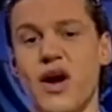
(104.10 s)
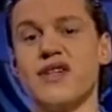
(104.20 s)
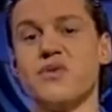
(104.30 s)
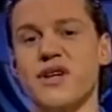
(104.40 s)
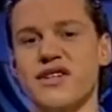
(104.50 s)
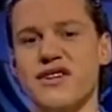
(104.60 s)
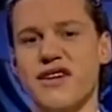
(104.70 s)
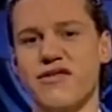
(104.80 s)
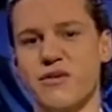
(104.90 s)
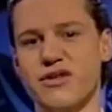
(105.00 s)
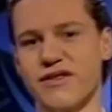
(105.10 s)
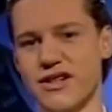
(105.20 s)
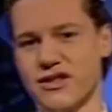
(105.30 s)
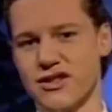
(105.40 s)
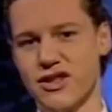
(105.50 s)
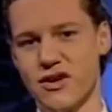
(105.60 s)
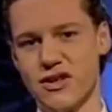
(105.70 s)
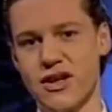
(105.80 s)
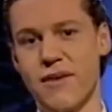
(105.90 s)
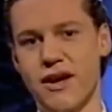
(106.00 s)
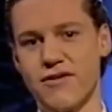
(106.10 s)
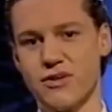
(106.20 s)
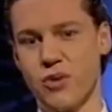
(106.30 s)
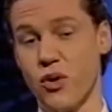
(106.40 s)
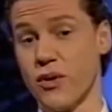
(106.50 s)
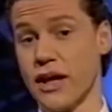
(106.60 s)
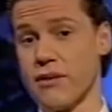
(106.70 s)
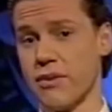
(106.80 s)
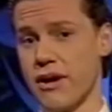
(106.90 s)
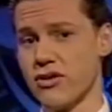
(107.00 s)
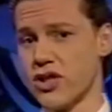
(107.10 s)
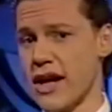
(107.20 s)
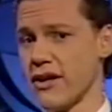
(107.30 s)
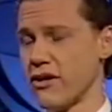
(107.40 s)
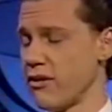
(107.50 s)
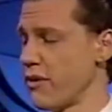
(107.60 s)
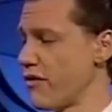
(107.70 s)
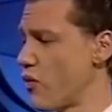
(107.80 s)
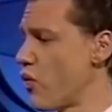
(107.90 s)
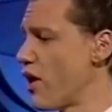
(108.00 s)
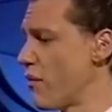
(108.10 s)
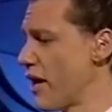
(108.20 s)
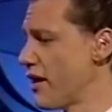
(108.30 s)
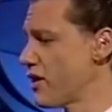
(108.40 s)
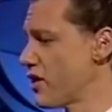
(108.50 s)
Wise words there from Sylvester Stewart. Time now for sport with Alan Partridge. Alan, you're a bit of a word man,